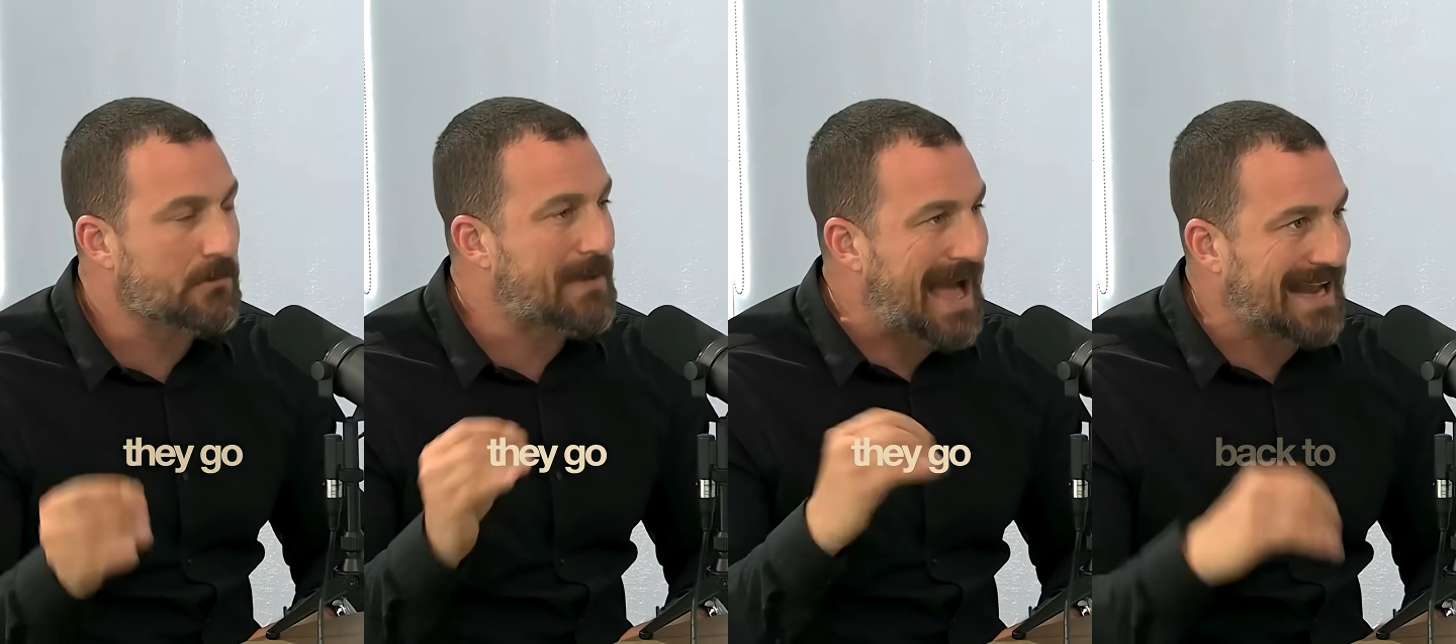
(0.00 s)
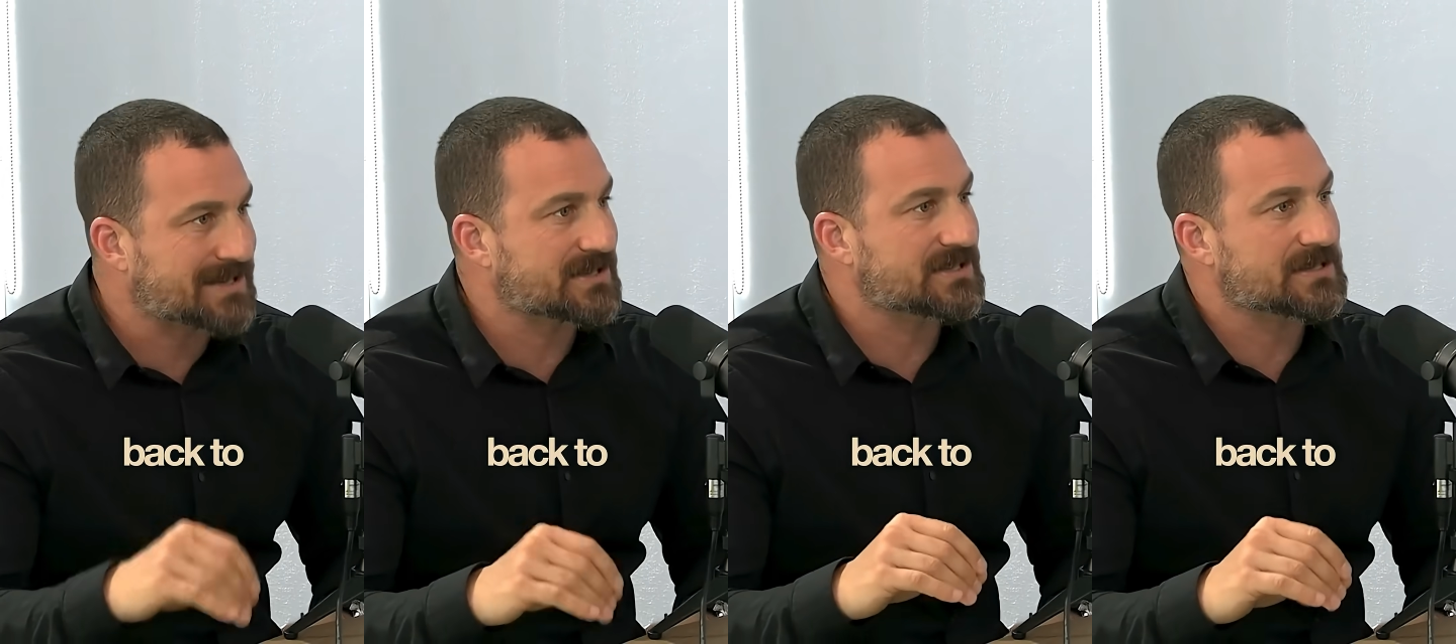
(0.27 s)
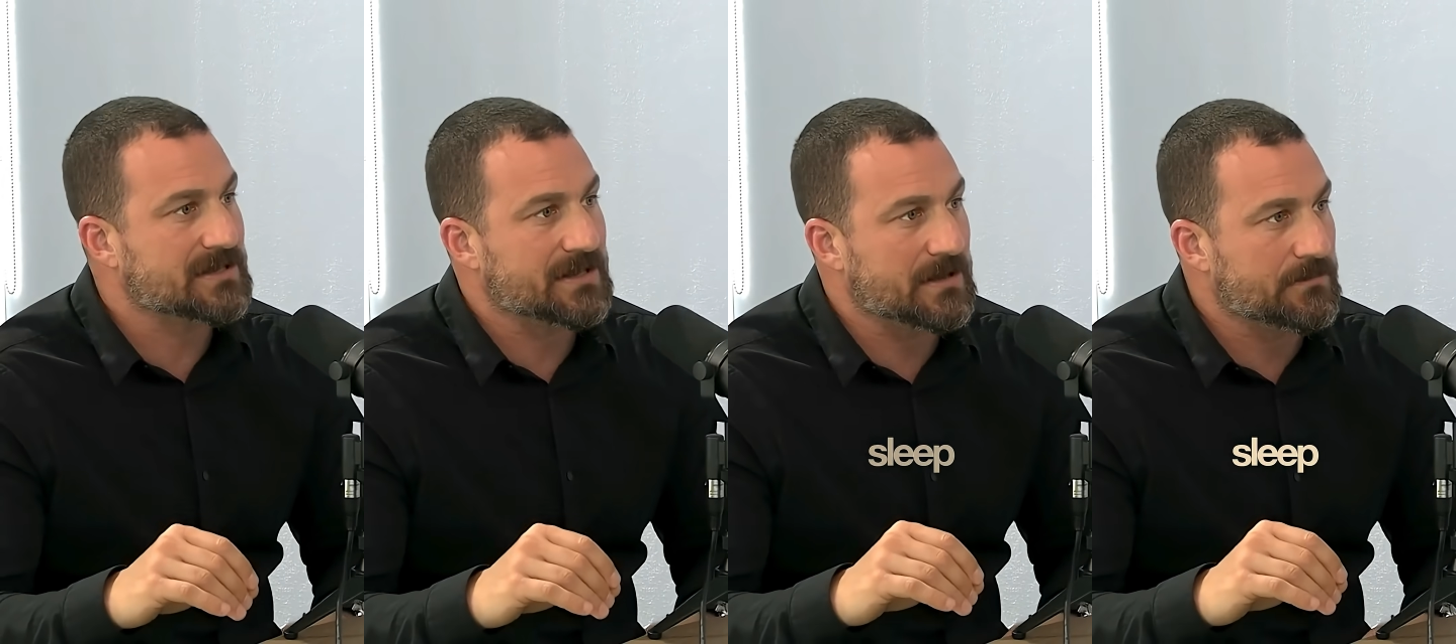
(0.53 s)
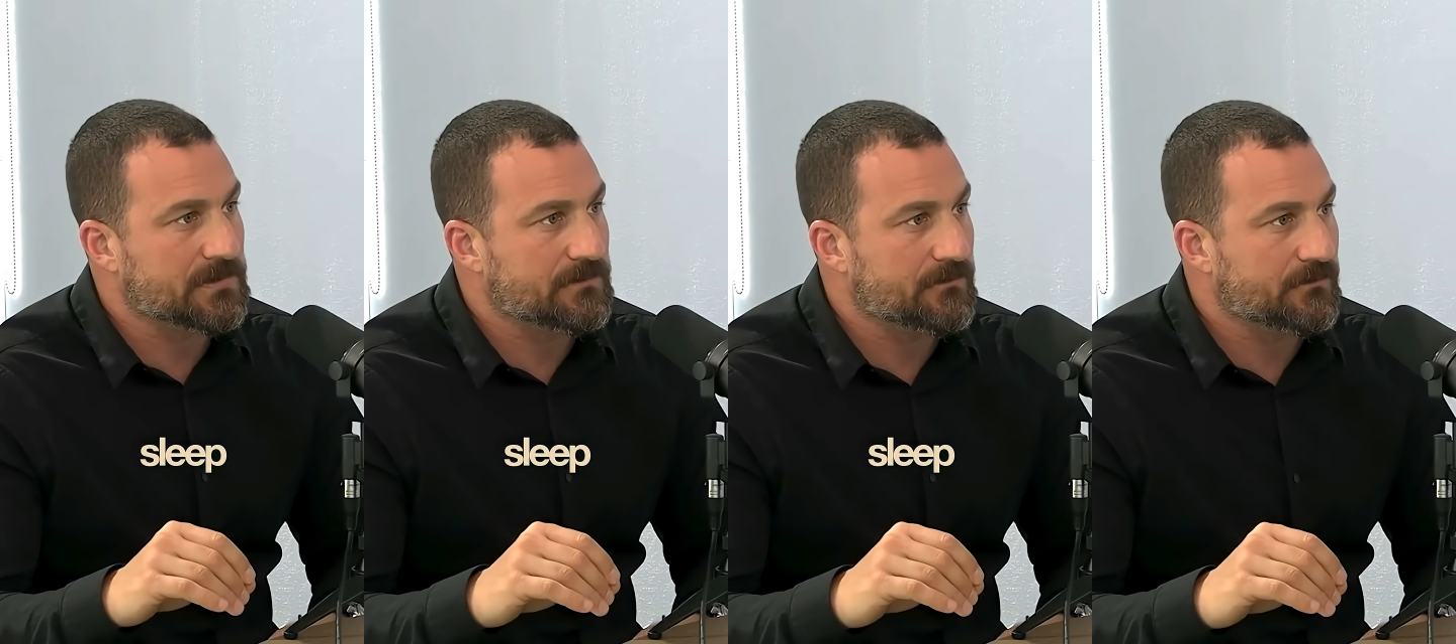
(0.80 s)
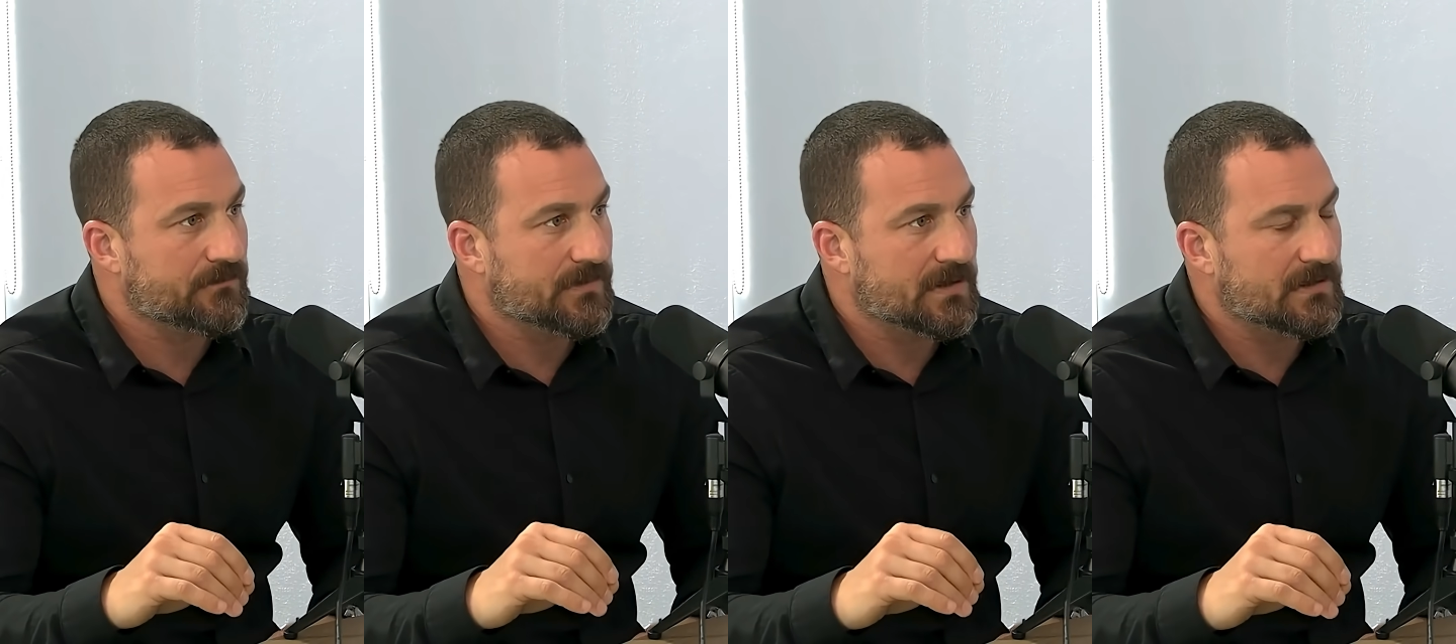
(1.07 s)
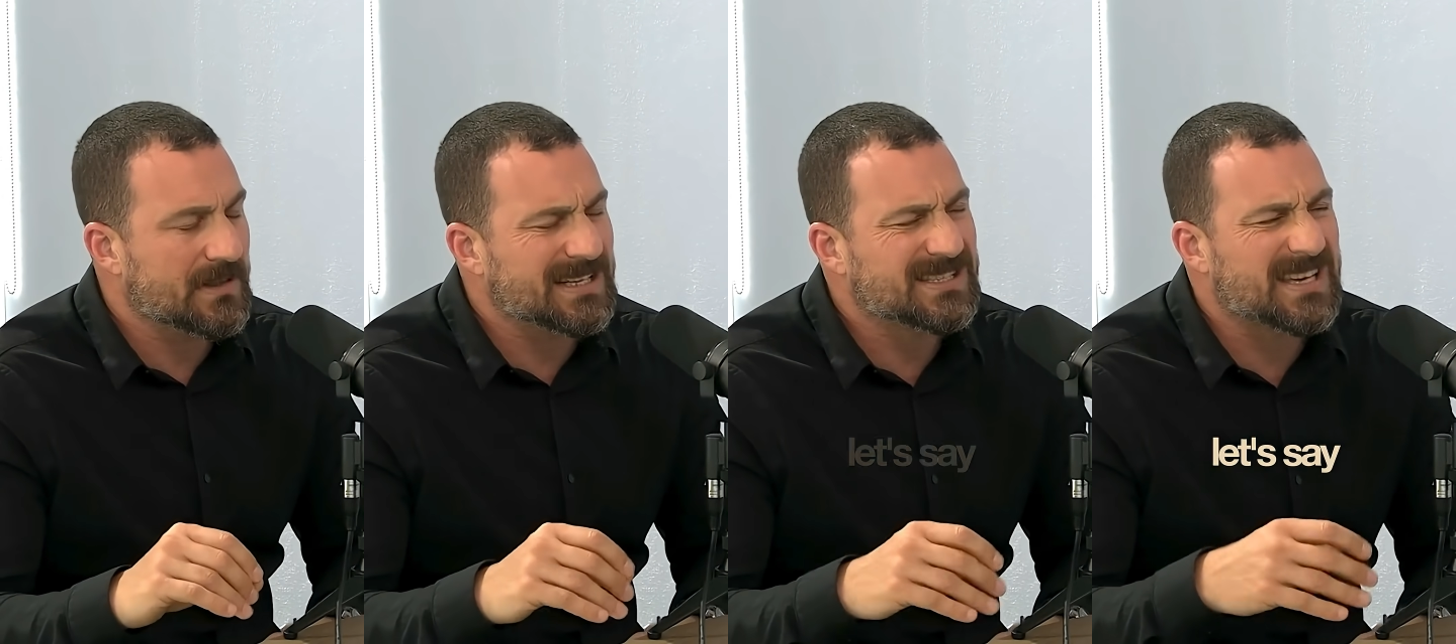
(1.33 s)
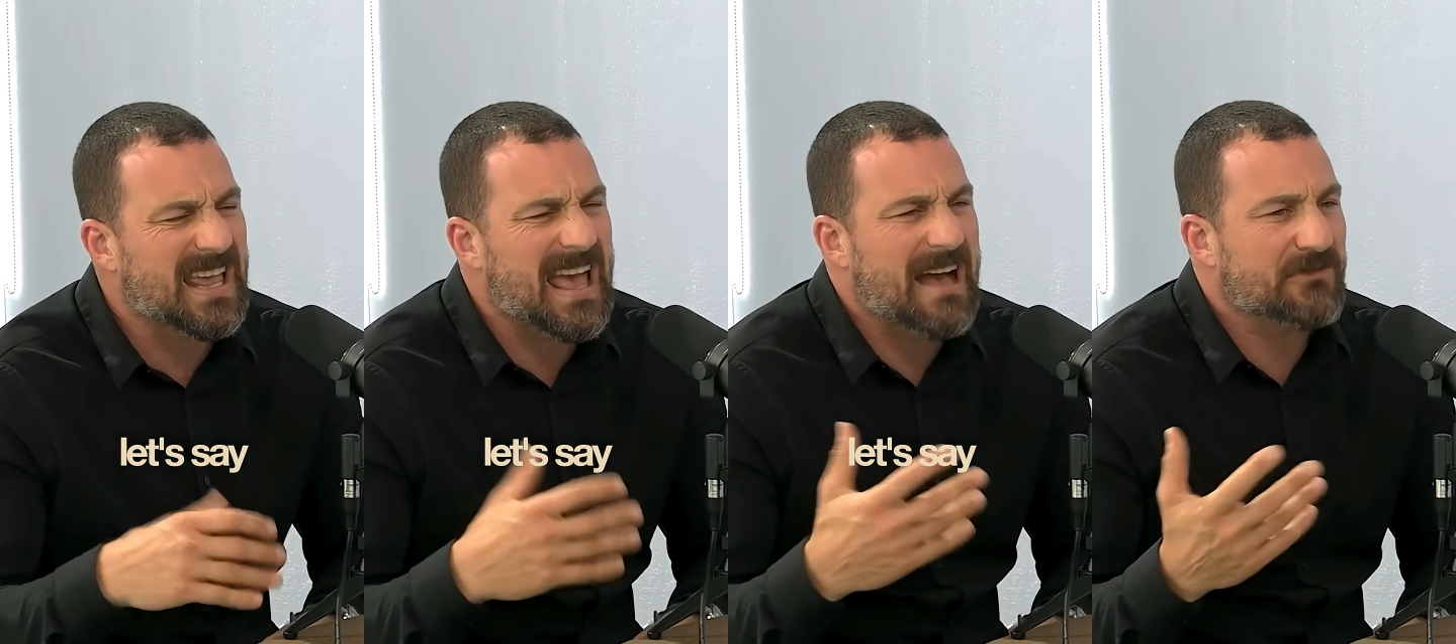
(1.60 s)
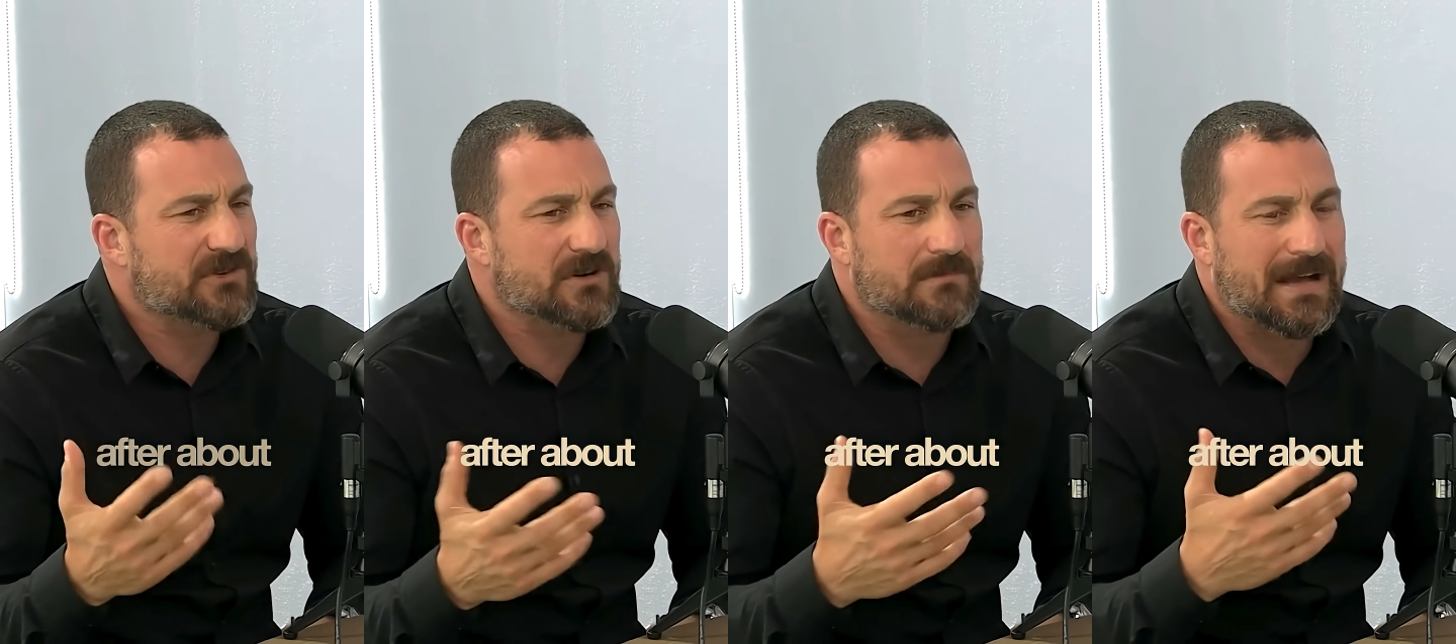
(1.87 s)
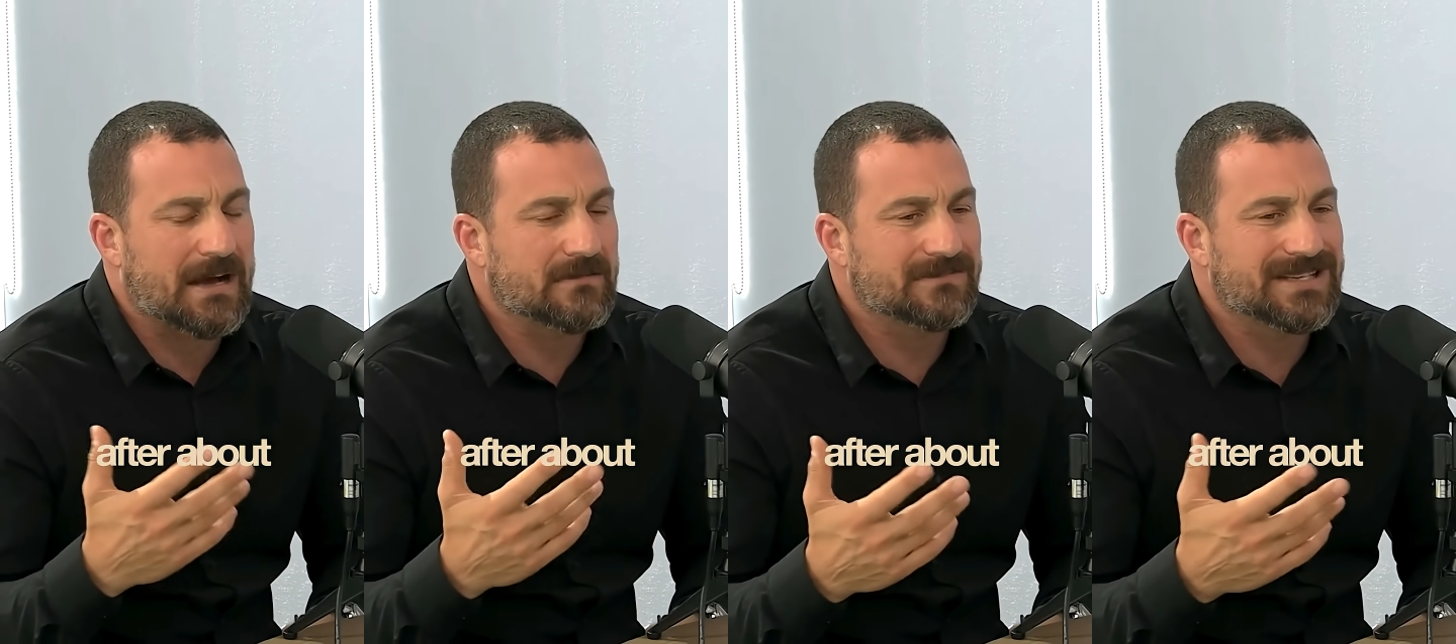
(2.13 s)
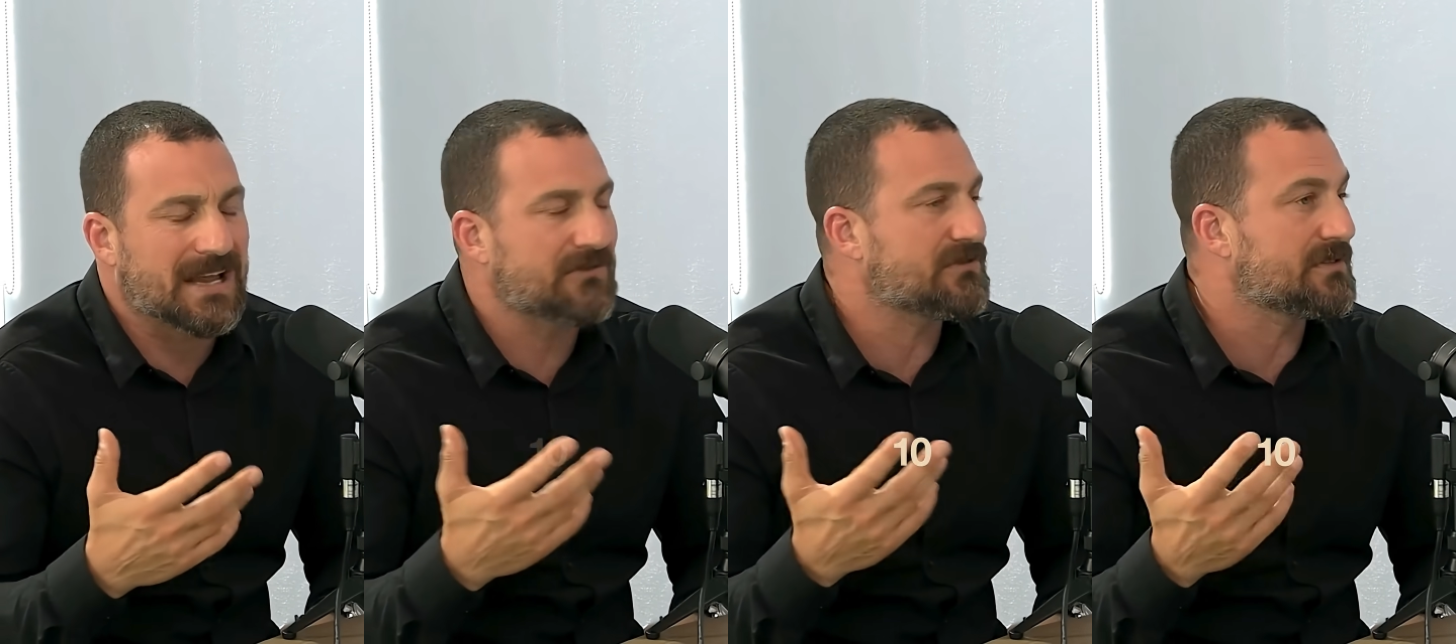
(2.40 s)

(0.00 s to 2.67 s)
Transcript: go back to sleep let's say after about 10,